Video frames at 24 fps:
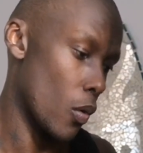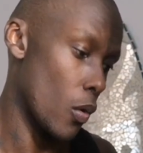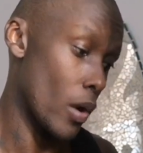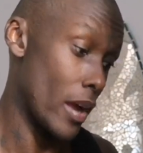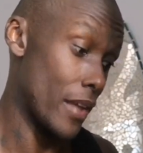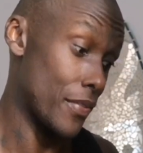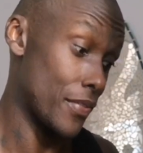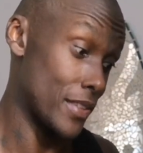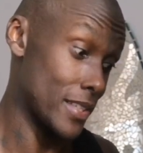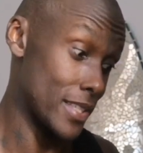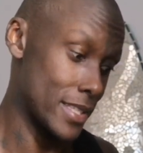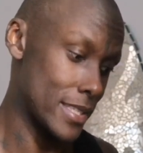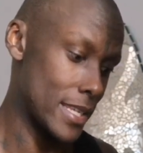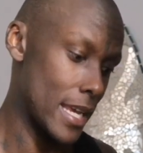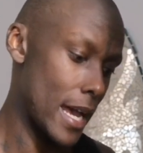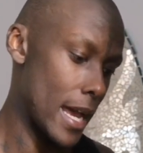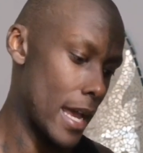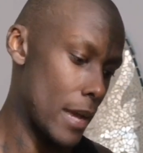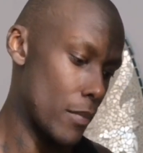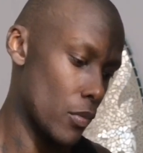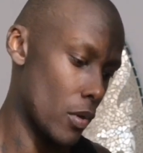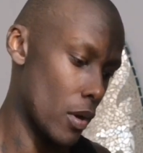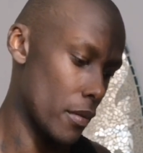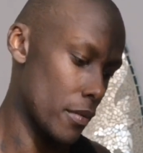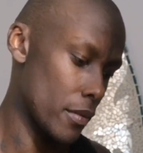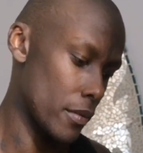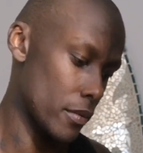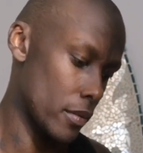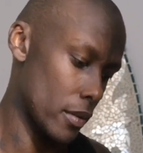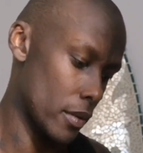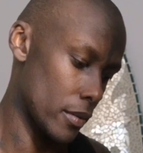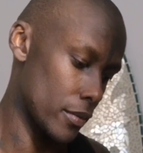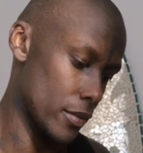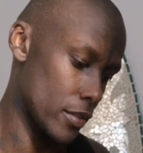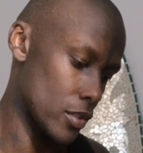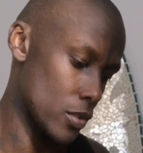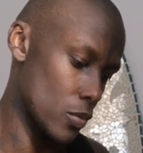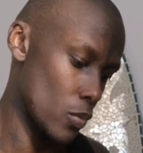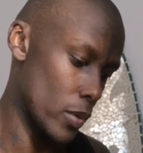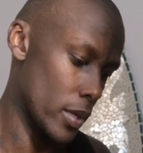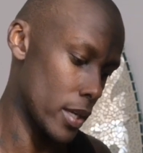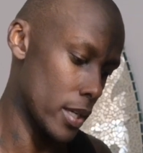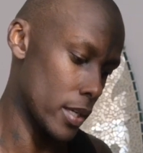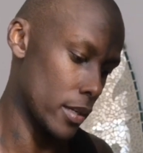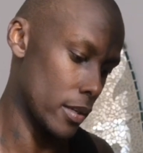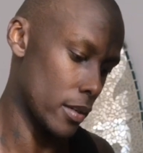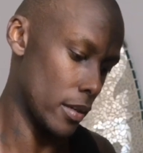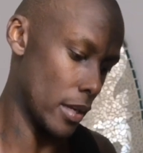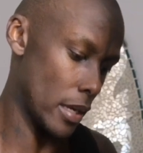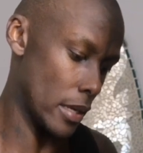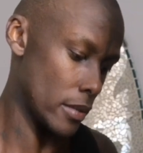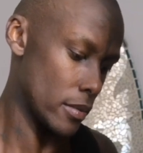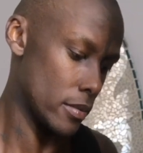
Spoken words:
Or at this time rather, not this week.